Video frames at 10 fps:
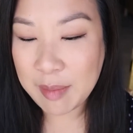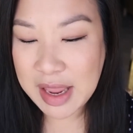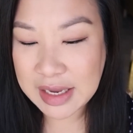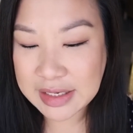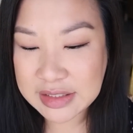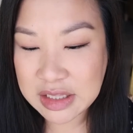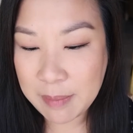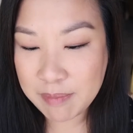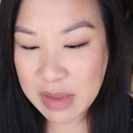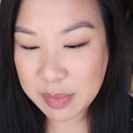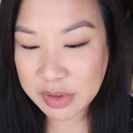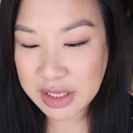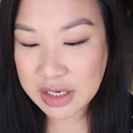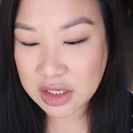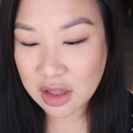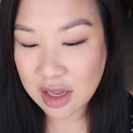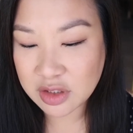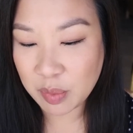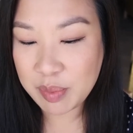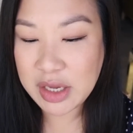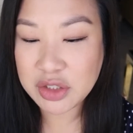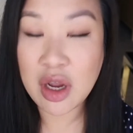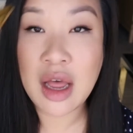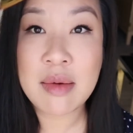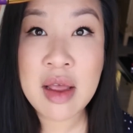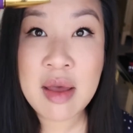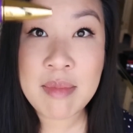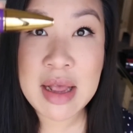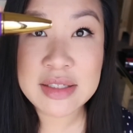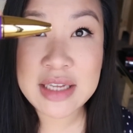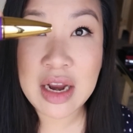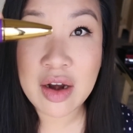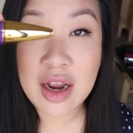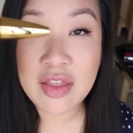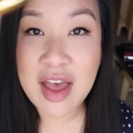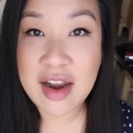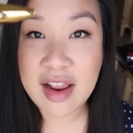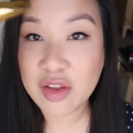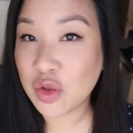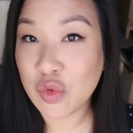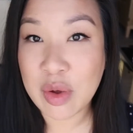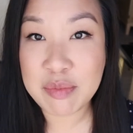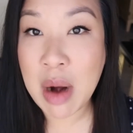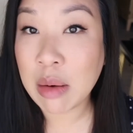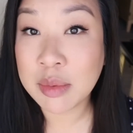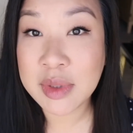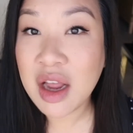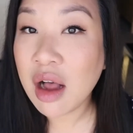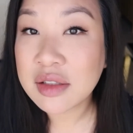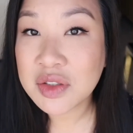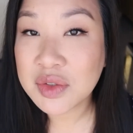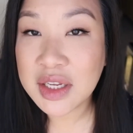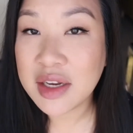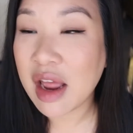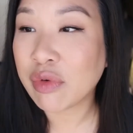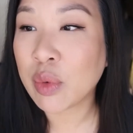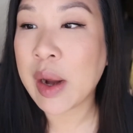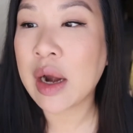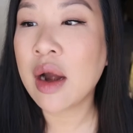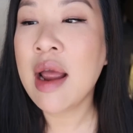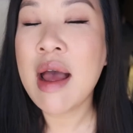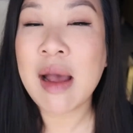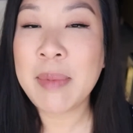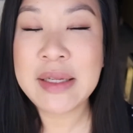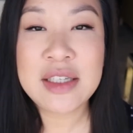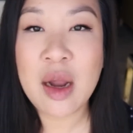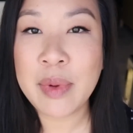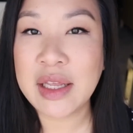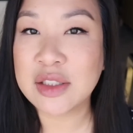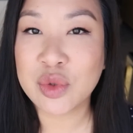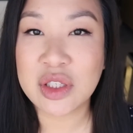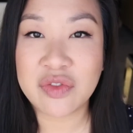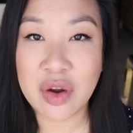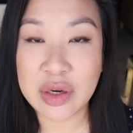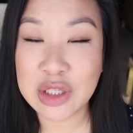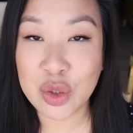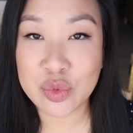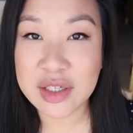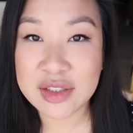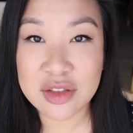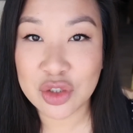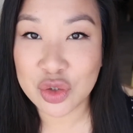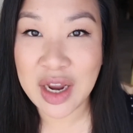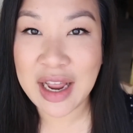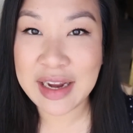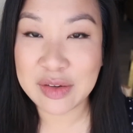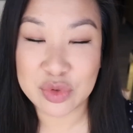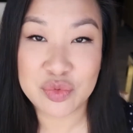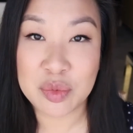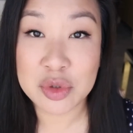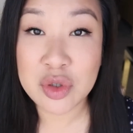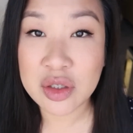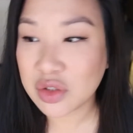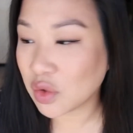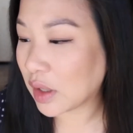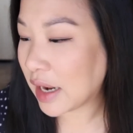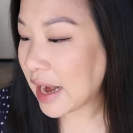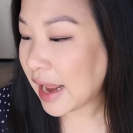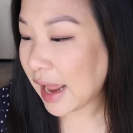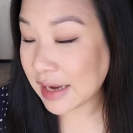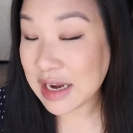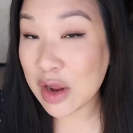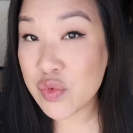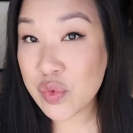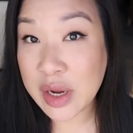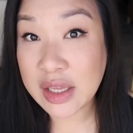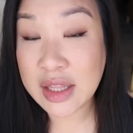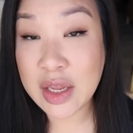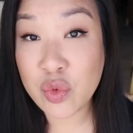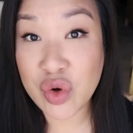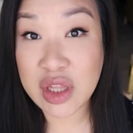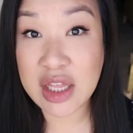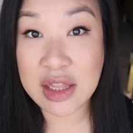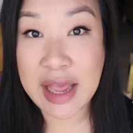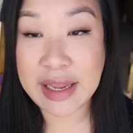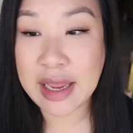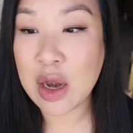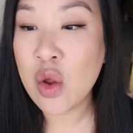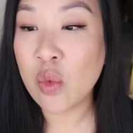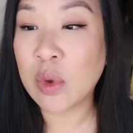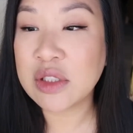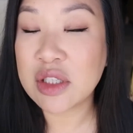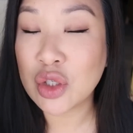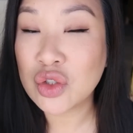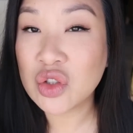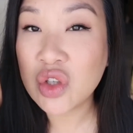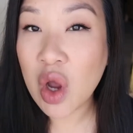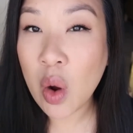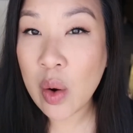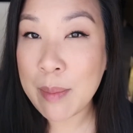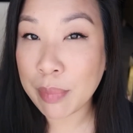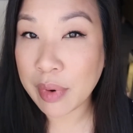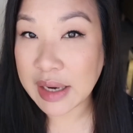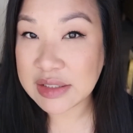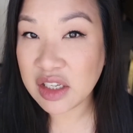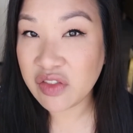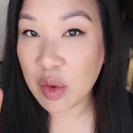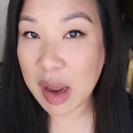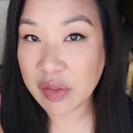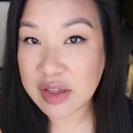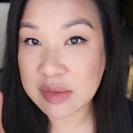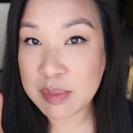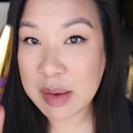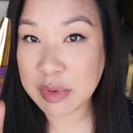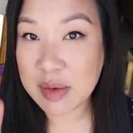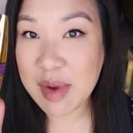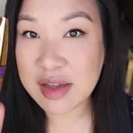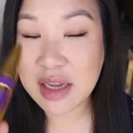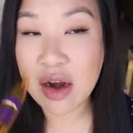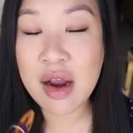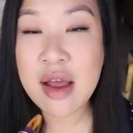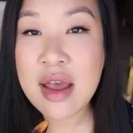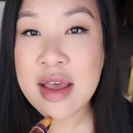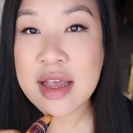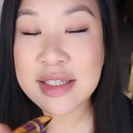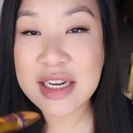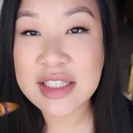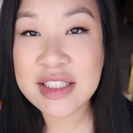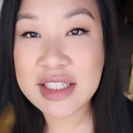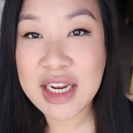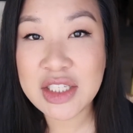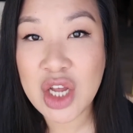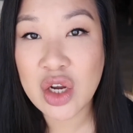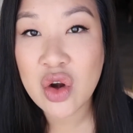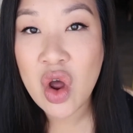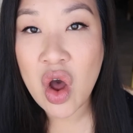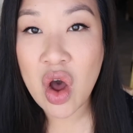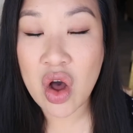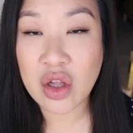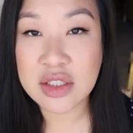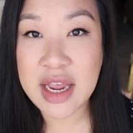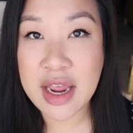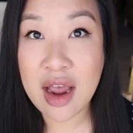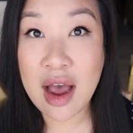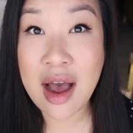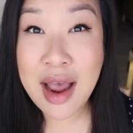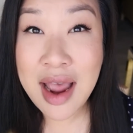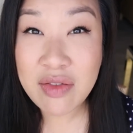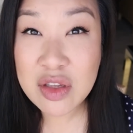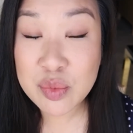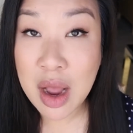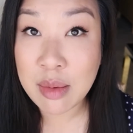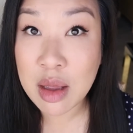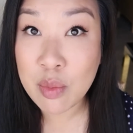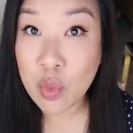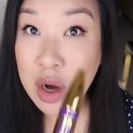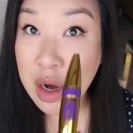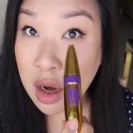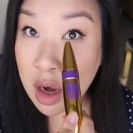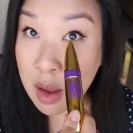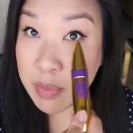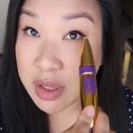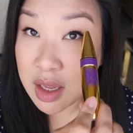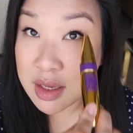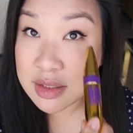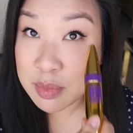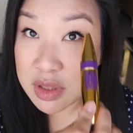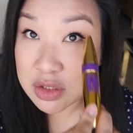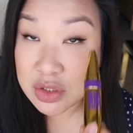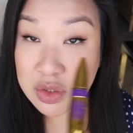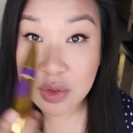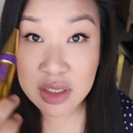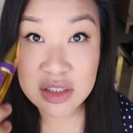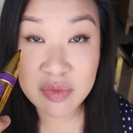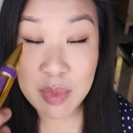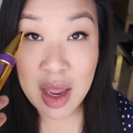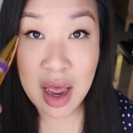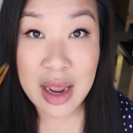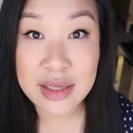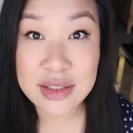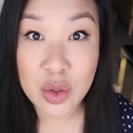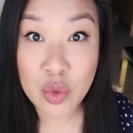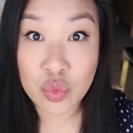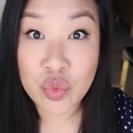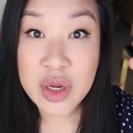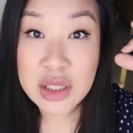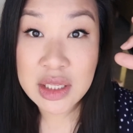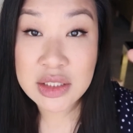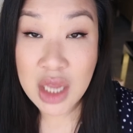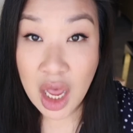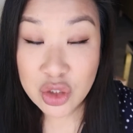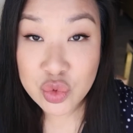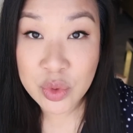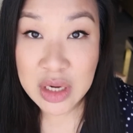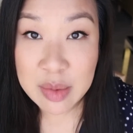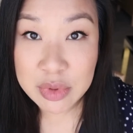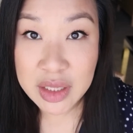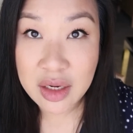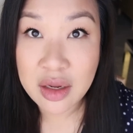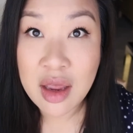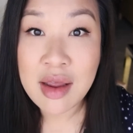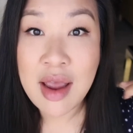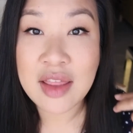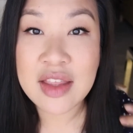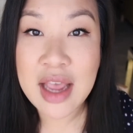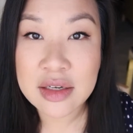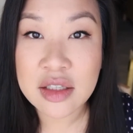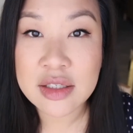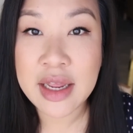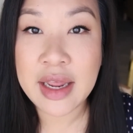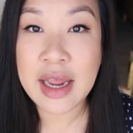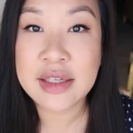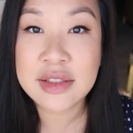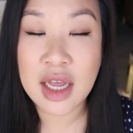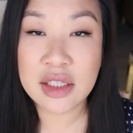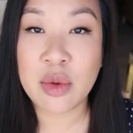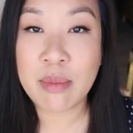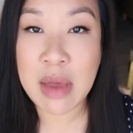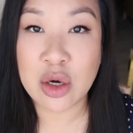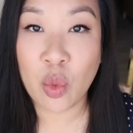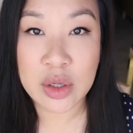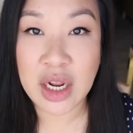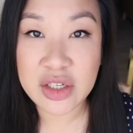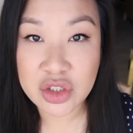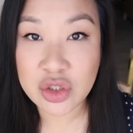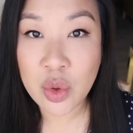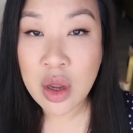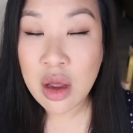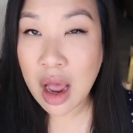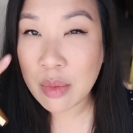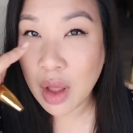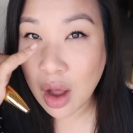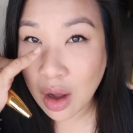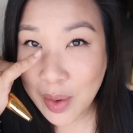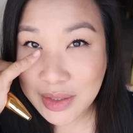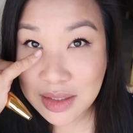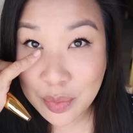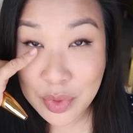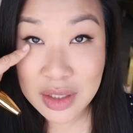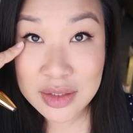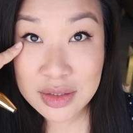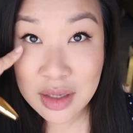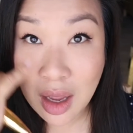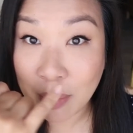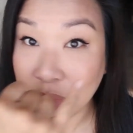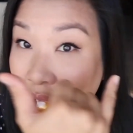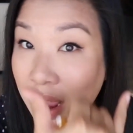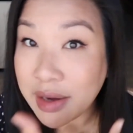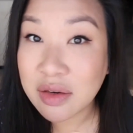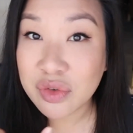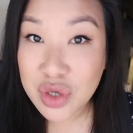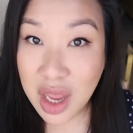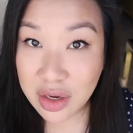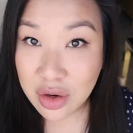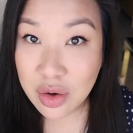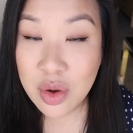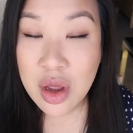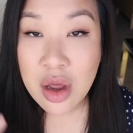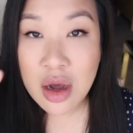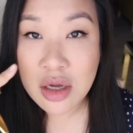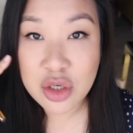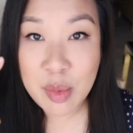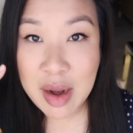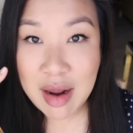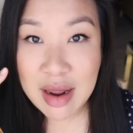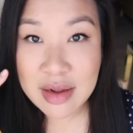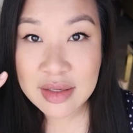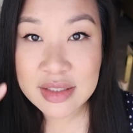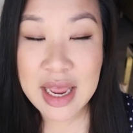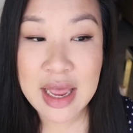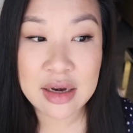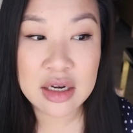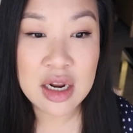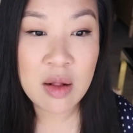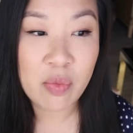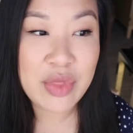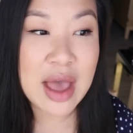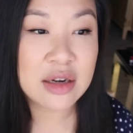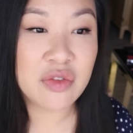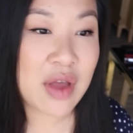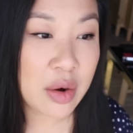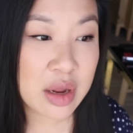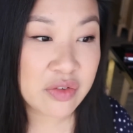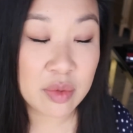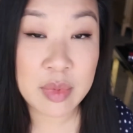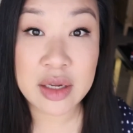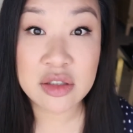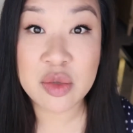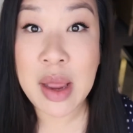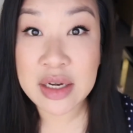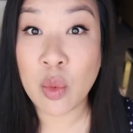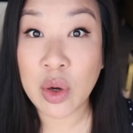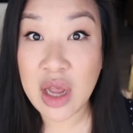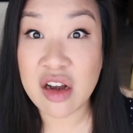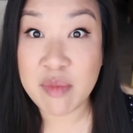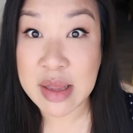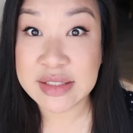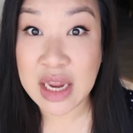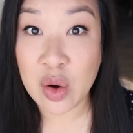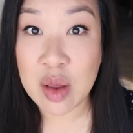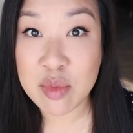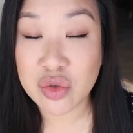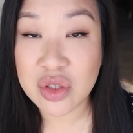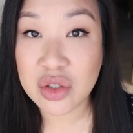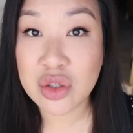It is the Maybelline Colossal Big Shot mascara that you have probably also seen everywhere. I picked it up because it was like very low risk to try. It was from a drugstore, and I really, really like it. What's so impressive about this Maybelline mascara is that it stays on all day. I have this problem where, because the 2 lids of my eyes like really touch when I blink, at the end of the day, it doesn't matter what I do, I will always end up with like some kind of shadow under my eyes, and that'll vary from like depending on what kind of mascara I'm using.